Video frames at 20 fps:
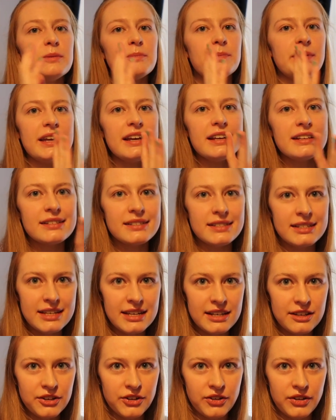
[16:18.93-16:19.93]
a
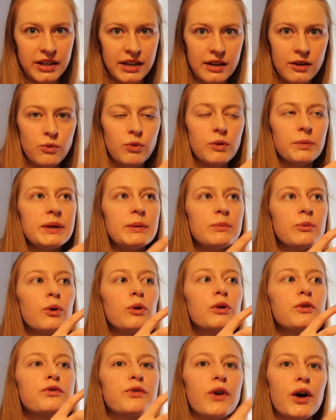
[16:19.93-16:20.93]
BAC degree will be
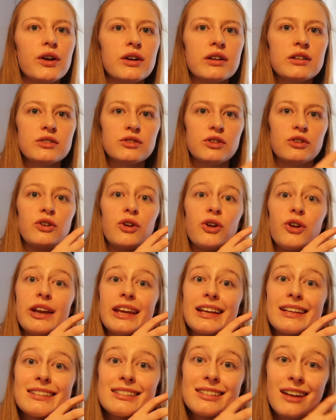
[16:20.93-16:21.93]
more focused on
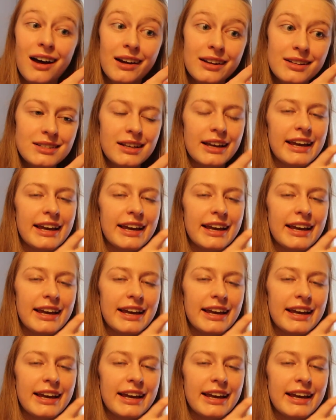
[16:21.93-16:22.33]
learning science,